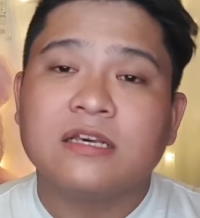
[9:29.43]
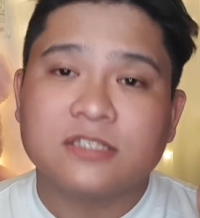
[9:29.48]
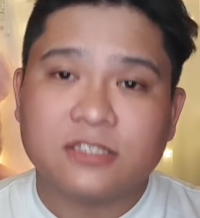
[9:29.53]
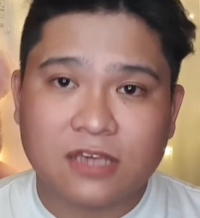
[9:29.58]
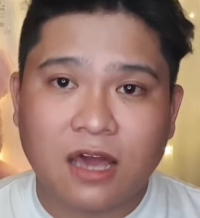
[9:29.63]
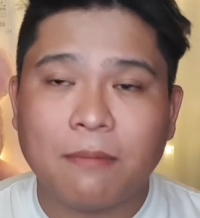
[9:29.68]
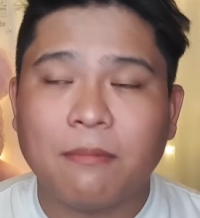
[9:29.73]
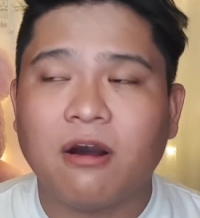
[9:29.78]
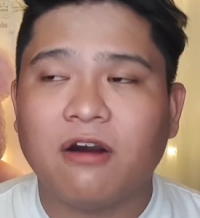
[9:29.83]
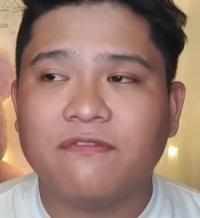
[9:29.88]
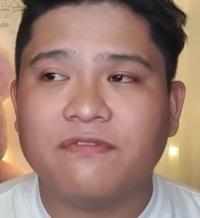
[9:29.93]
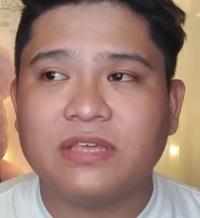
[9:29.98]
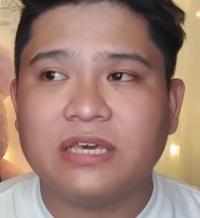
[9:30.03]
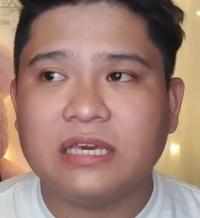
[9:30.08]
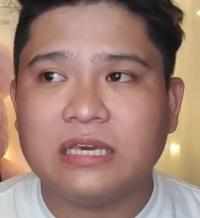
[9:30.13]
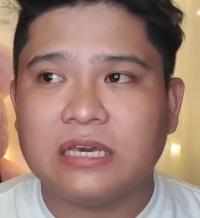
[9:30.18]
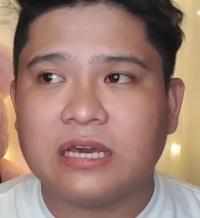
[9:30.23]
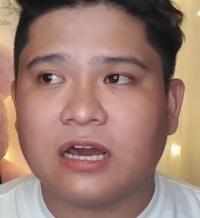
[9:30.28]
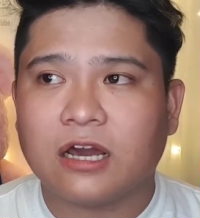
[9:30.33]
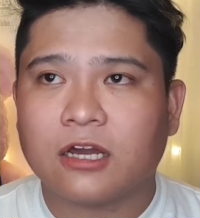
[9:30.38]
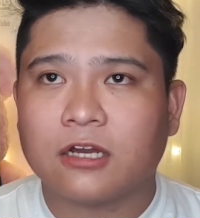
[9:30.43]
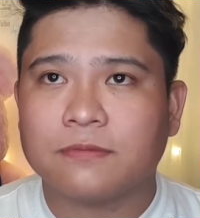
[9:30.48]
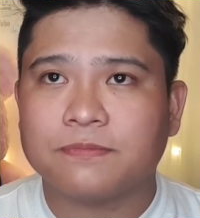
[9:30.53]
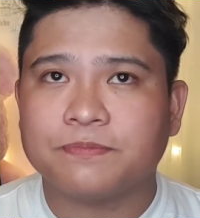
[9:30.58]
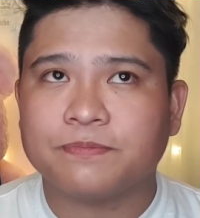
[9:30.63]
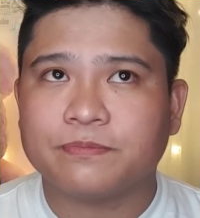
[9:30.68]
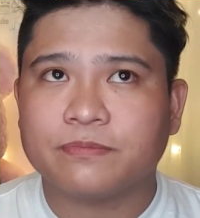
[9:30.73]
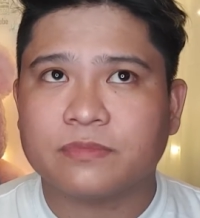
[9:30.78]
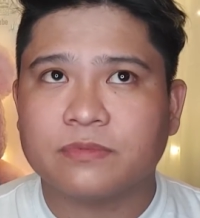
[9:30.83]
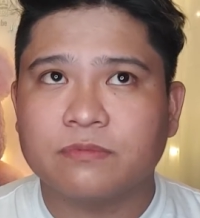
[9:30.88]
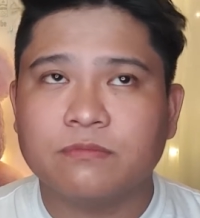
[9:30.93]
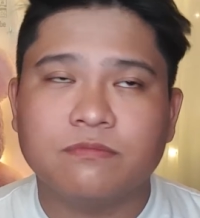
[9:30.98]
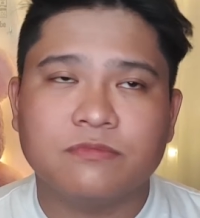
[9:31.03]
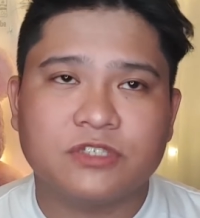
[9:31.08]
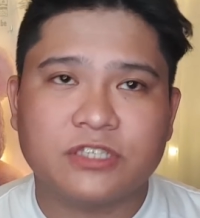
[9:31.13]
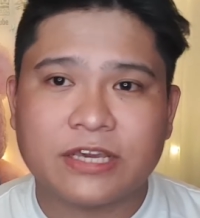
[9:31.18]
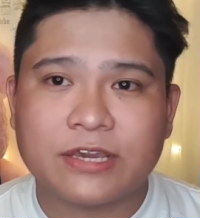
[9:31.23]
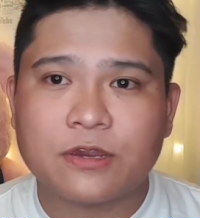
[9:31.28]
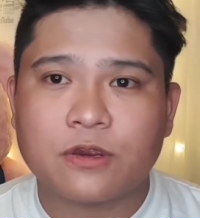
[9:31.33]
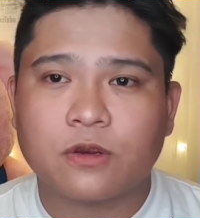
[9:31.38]
some of the
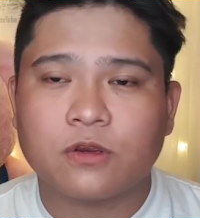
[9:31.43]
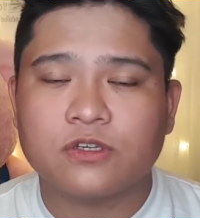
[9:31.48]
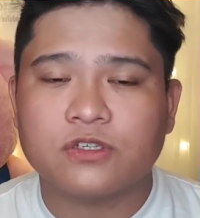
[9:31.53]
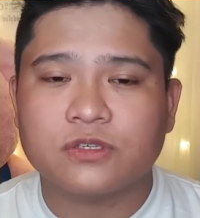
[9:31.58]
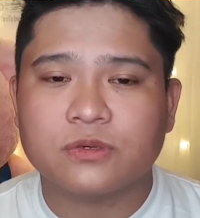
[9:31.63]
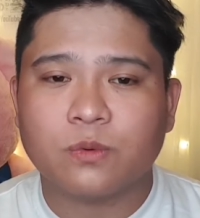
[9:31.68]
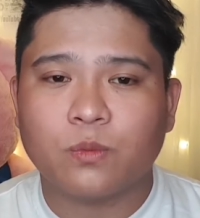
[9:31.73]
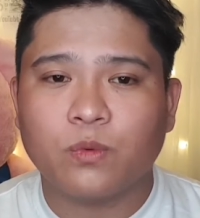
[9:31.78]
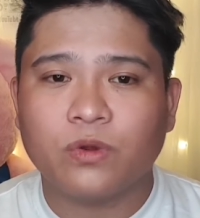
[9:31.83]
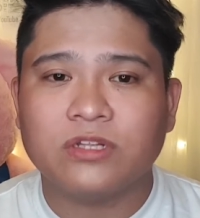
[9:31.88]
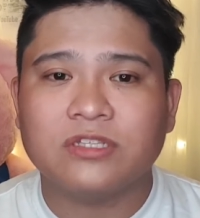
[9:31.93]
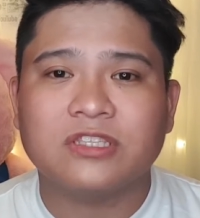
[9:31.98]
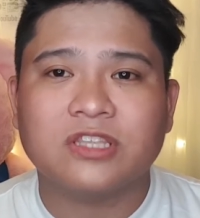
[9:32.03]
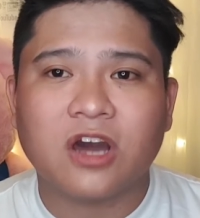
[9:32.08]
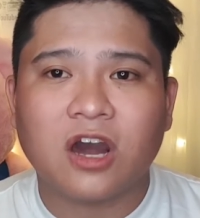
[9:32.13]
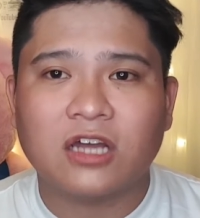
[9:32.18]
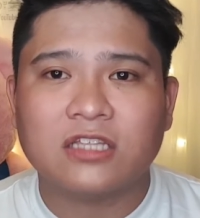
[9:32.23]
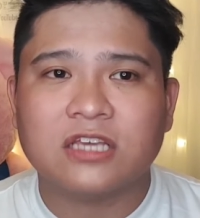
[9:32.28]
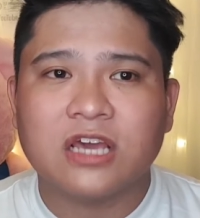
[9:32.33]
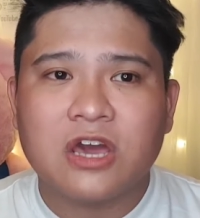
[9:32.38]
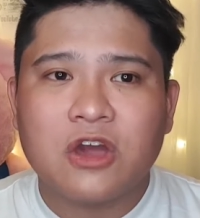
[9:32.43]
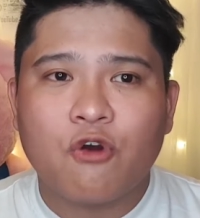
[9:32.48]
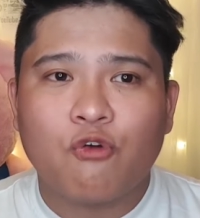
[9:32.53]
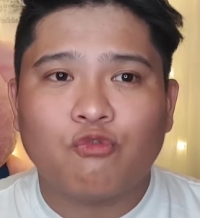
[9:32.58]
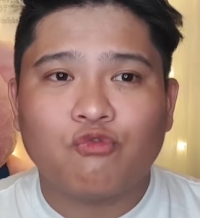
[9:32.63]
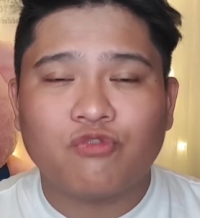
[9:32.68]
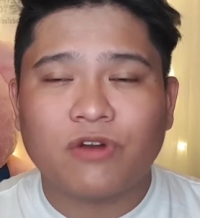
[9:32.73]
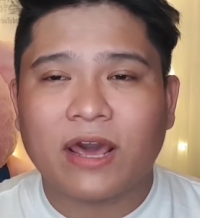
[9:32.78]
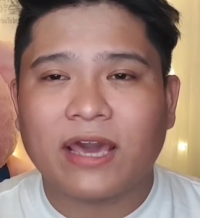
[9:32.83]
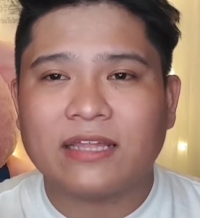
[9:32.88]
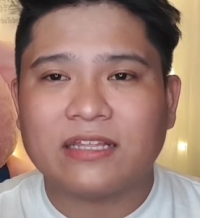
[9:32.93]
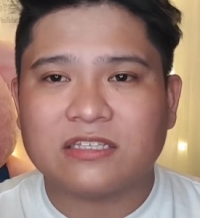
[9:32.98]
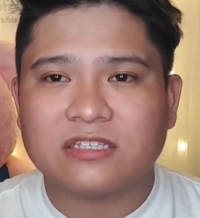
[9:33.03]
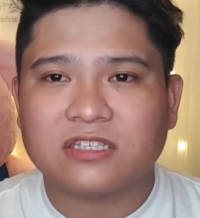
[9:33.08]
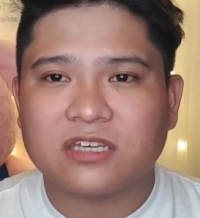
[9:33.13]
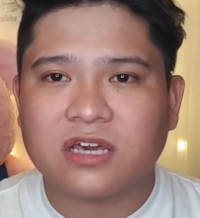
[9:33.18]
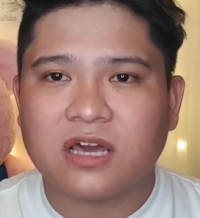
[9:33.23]
singers will not write